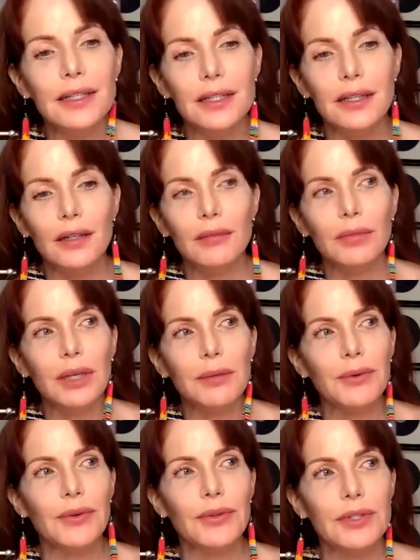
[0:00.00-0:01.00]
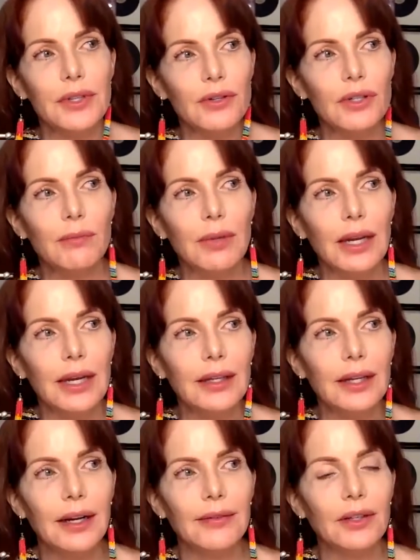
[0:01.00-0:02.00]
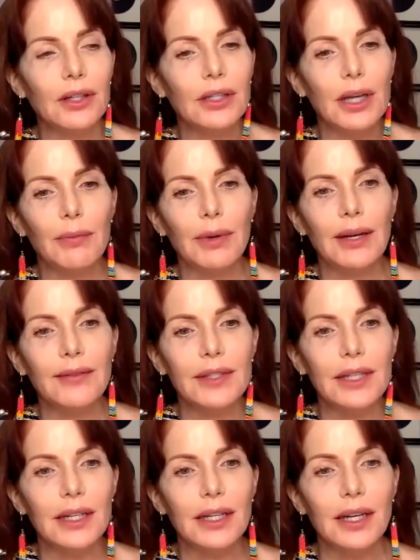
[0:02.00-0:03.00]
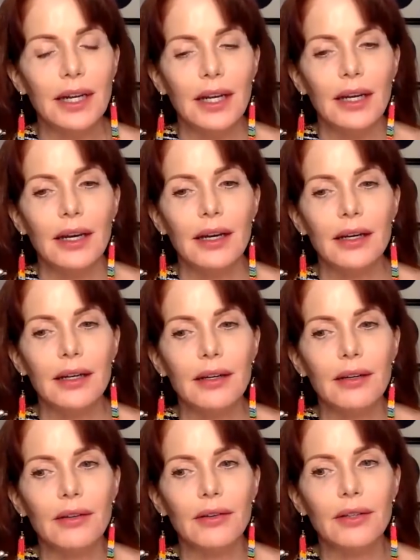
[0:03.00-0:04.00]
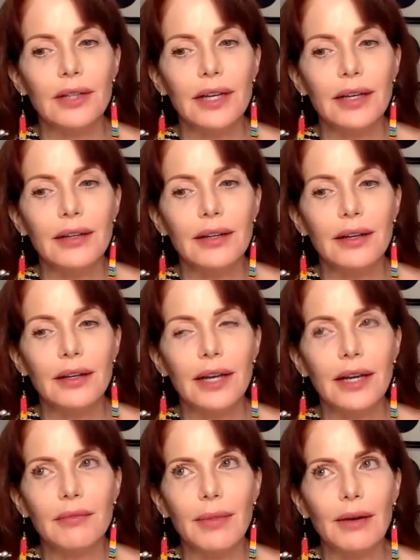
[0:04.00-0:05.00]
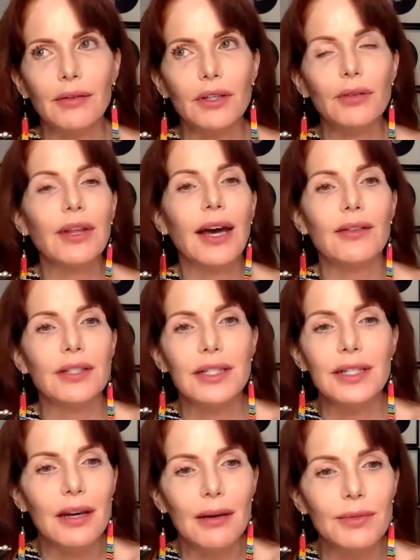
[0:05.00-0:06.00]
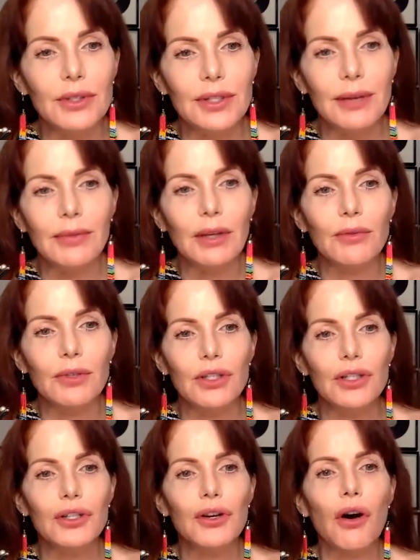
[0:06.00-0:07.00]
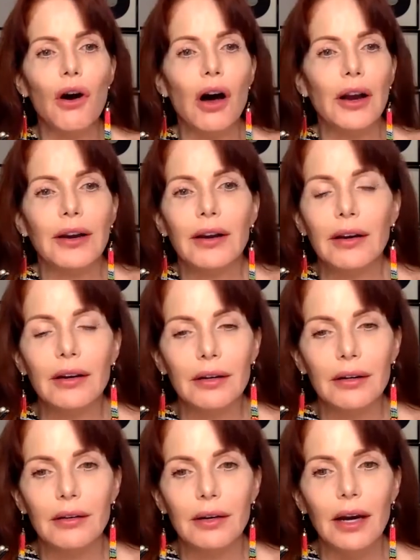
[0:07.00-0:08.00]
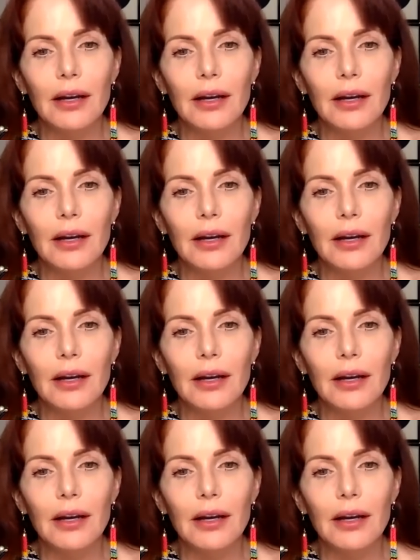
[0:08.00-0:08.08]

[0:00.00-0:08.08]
certain people's social blade that I've looked up and I've seen it uh, look like uh, like about two thousand subs or something was just gone uh,